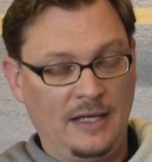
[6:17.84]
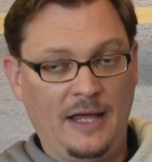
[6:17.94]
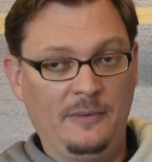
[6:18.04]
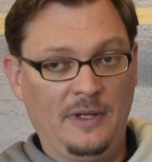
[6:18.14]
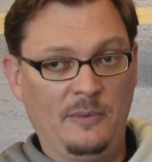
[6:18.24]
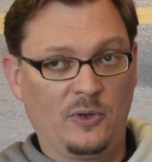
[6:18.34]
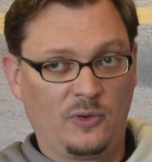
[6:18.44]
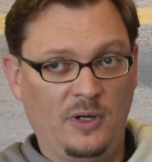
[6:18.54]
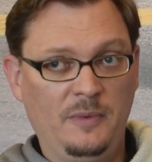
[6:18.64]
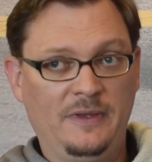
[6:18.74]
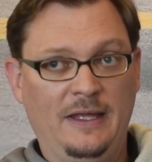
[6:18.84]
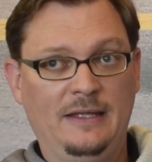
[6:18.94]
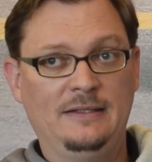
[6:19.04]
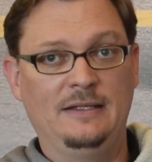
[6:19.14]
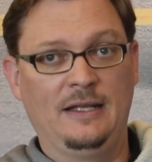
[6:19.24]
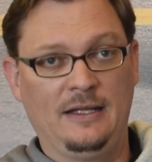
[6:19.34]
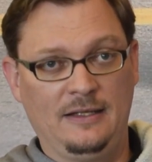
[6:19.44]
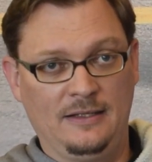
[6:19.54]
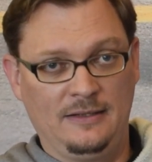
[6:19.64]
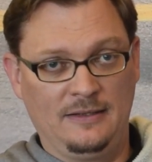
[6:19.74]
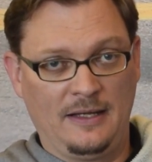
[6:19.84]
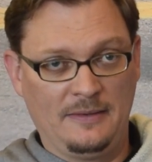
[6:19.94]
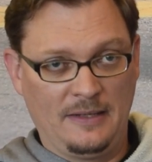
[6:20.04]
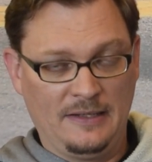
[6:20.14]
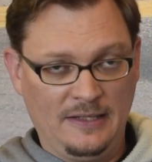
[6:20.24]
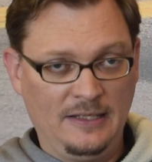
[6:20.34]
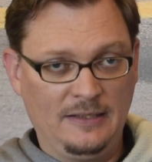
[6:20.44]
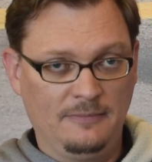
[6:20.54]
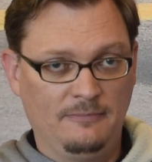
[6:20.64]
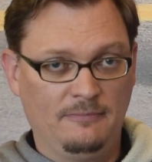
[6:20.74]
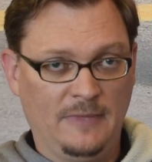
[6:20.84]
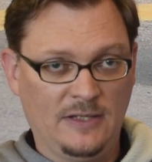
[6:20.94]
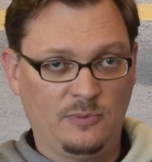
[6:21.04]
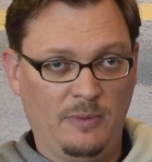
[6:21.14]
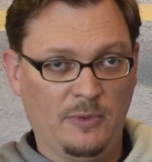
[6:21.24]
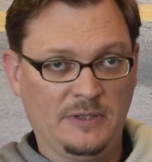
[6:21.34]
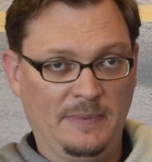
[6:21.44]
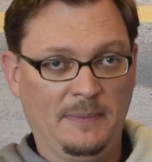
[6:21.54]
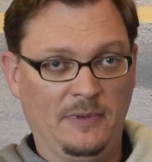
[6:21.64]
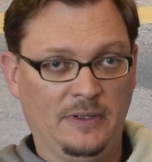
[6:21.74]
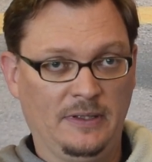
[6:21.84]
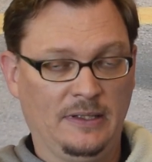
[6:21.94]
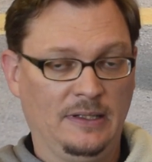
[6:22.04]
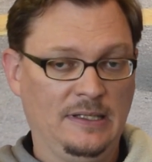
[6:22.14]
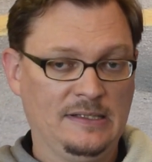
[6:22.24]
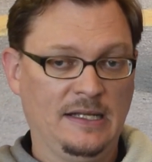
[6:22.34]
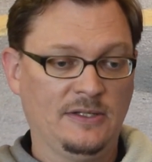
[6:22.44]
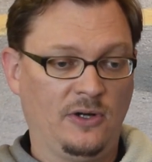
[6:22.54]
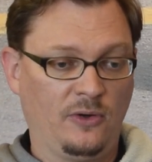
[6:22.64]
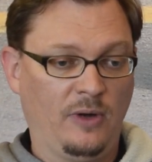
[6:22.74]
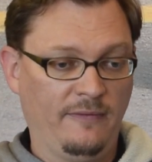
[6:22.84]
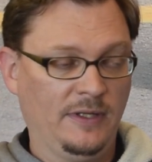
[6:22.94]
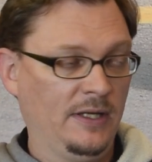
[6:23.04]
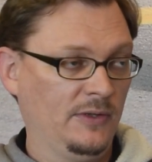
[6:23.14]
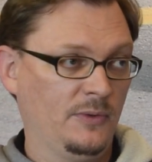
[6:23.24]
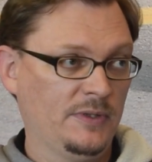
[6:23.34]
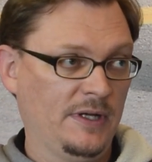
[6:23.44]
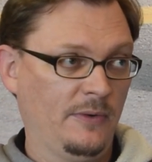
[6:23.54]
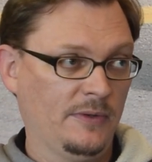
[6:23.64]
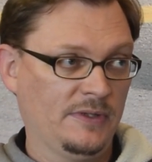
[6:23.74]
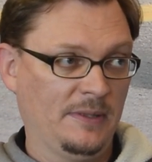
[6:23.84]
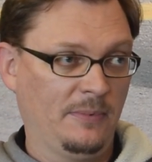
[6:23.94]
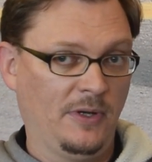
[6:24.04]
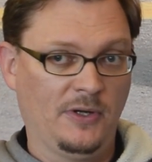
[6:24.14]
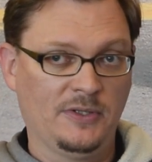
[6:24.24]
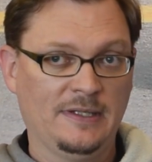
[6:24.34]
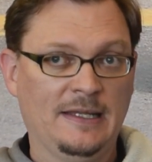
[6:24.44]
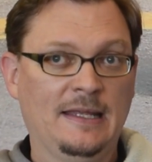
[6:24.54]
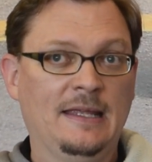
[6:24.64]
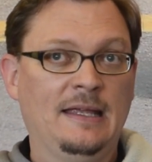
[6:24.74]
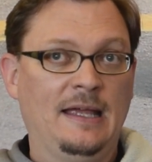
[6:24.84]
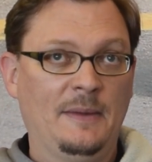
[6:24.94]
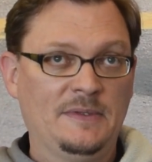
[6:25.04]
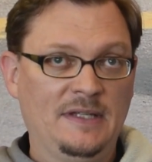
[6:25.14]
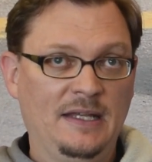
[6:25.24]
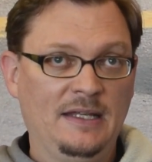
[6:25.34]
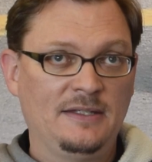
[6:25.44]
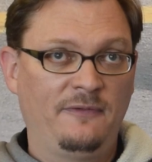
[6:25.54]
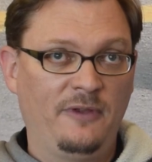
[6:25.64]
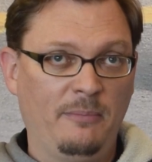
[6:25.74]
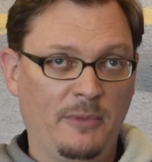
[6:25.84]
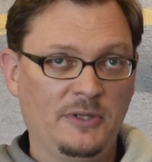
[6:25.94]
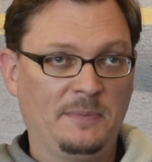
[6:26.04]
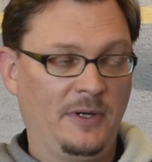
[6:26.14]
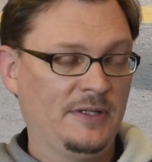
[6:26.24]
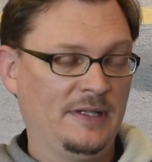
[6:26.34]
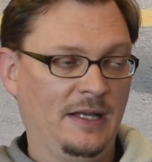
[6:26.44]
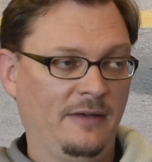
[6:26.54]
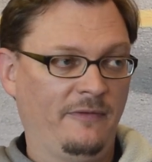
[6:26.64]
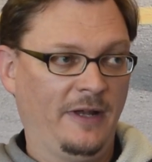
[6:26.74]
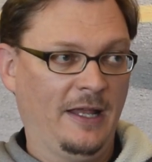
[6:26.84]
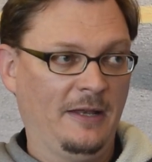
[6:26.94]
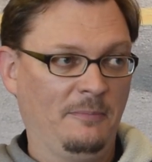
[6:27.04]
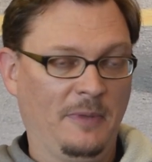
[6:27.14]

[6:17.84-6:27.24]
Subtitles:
I would agree with that, and I think that's why most people these days are gravitating towards Air Oil Separators. I would say it is, for the most part, a set it and forget it,